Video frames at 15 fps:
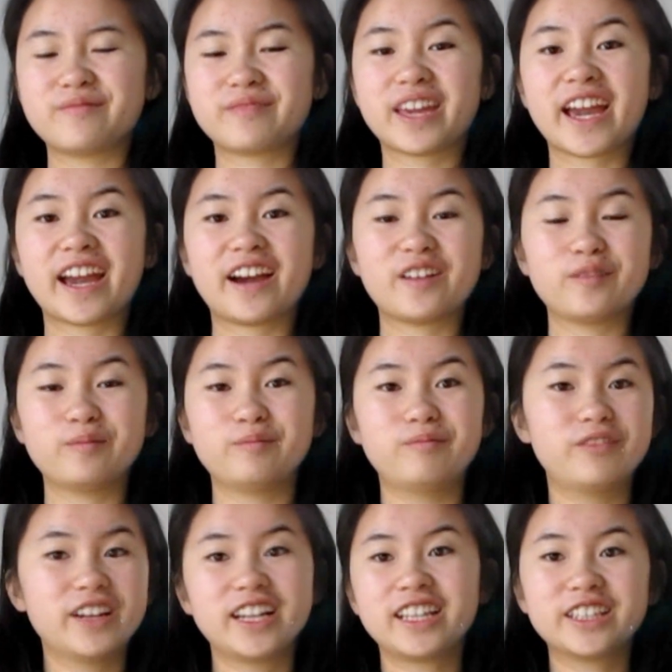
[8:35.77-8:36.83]
yeah,
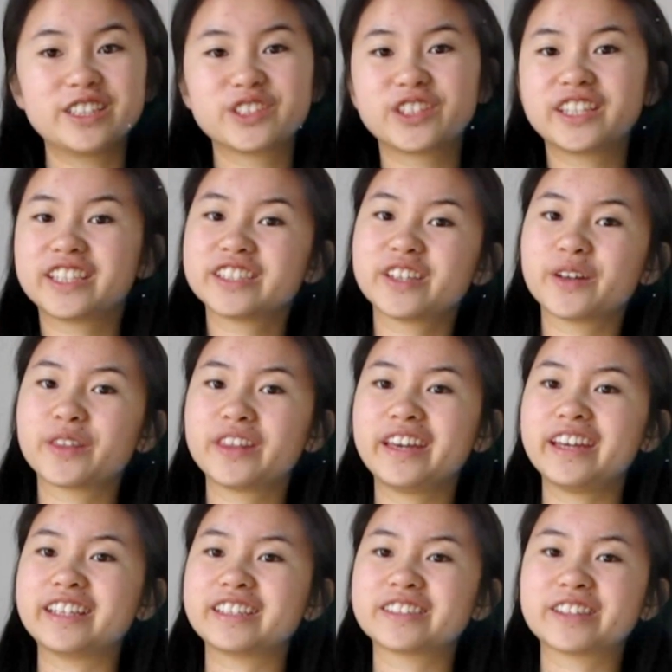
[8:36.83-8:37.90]
I'm really enjoying this whole
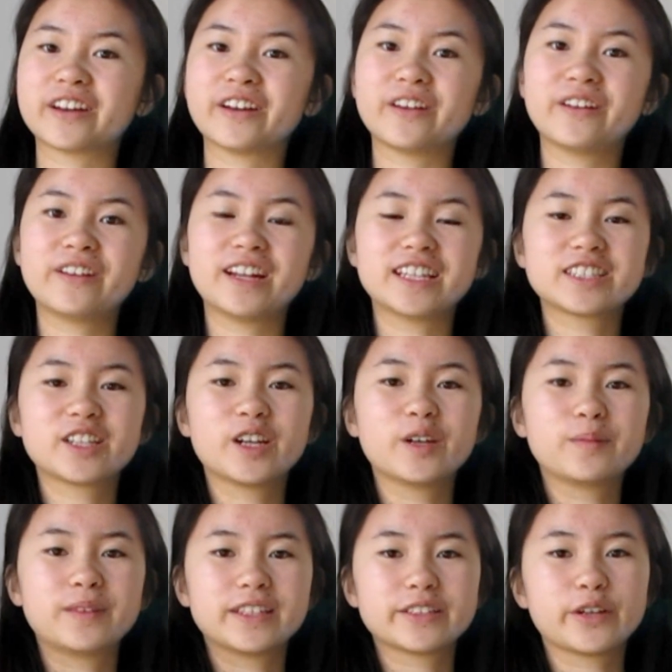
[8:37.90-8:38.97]
thing, so let's
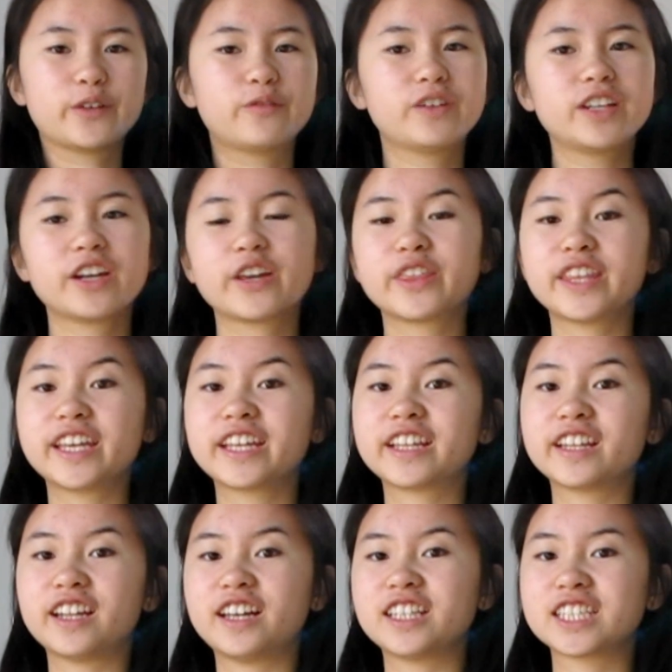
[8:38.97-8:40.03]
hope this whole video
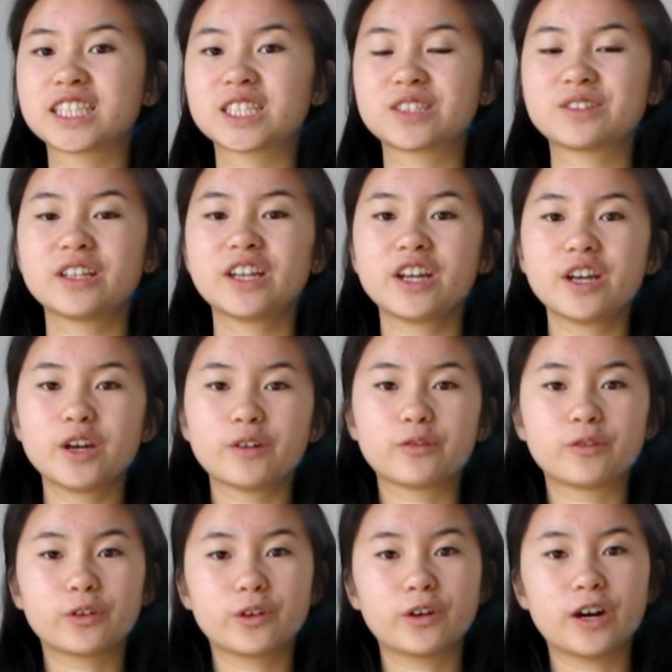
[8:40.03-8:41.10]
thing lasts
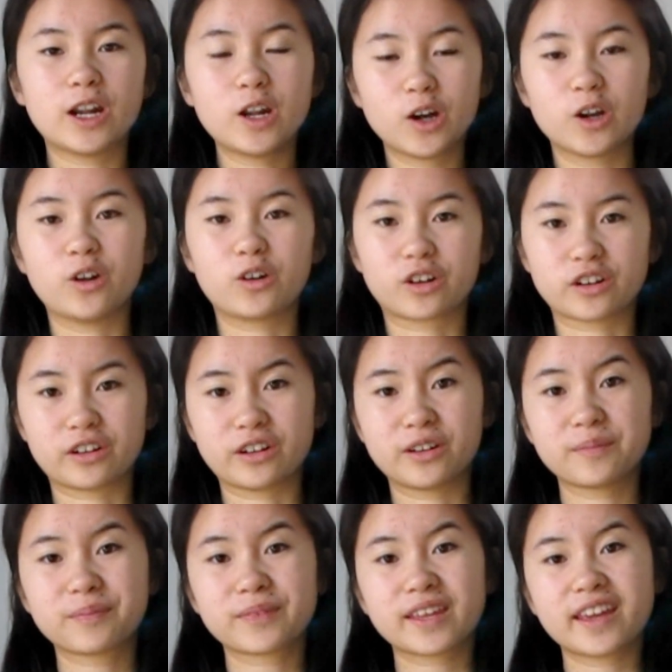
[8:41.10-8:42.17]
for a lot longer.
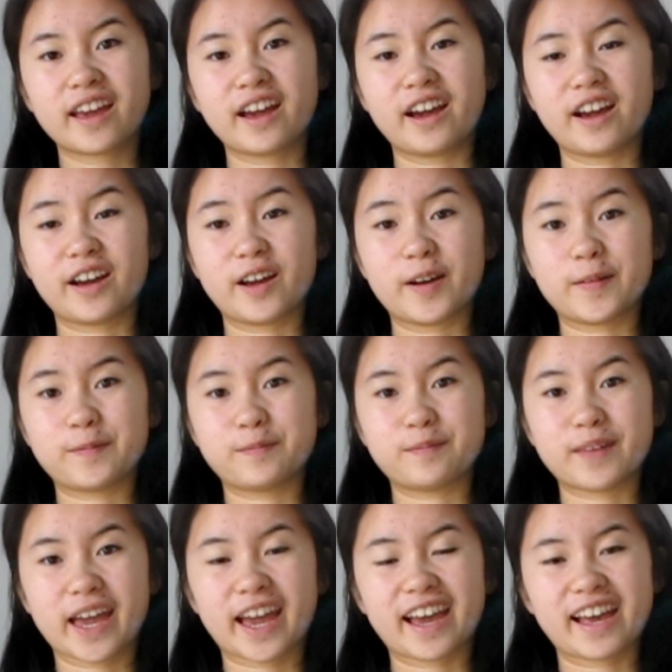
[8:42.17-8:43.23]

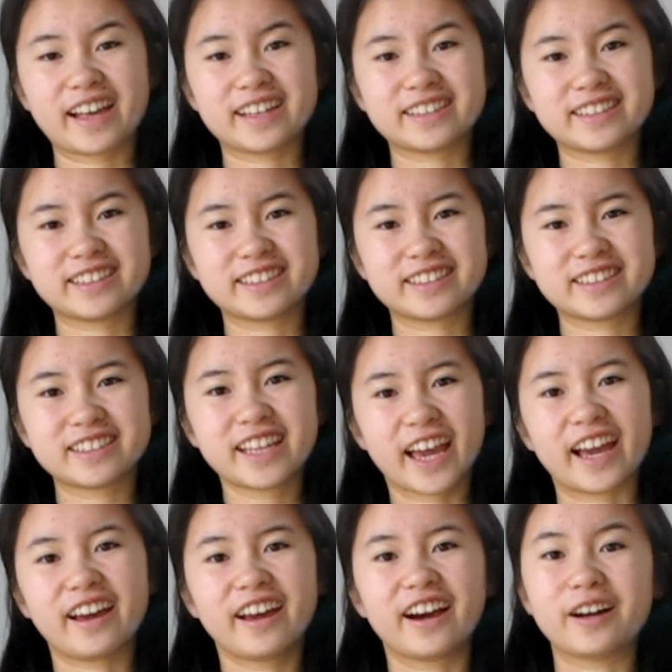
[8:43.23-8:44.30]
And
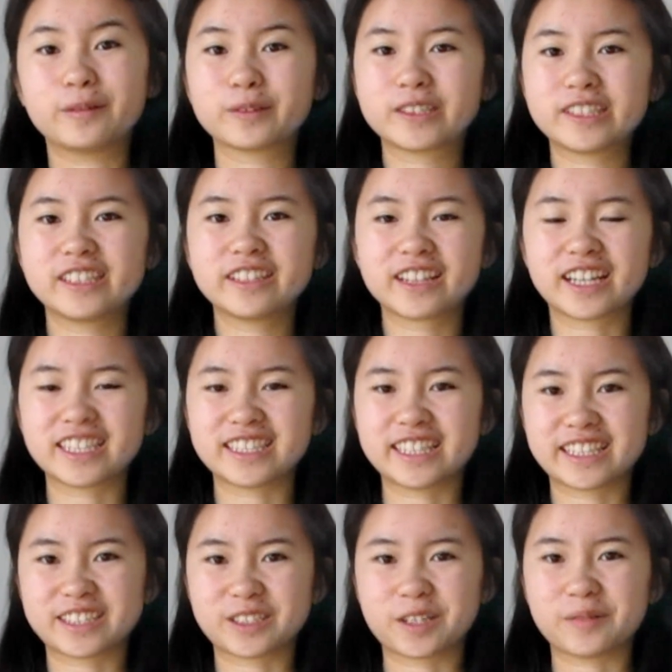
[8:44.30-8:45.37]
yeah, I will see you guys
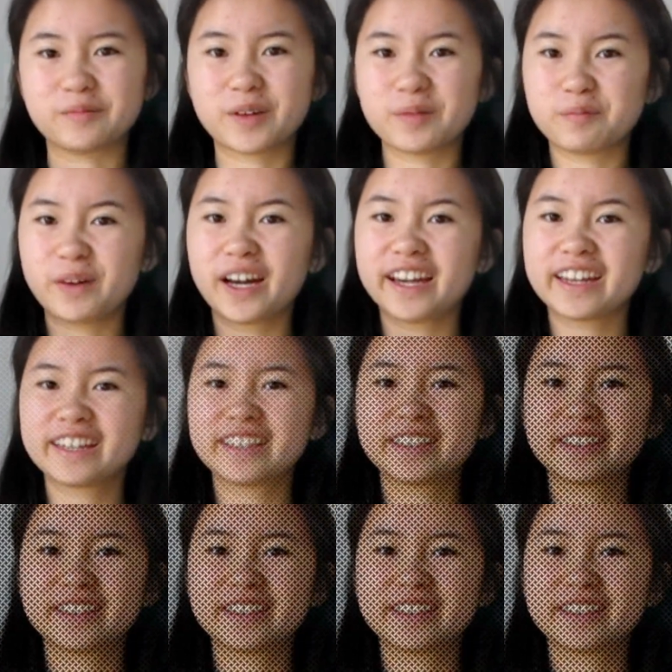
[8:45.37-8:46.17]
next time. Bye!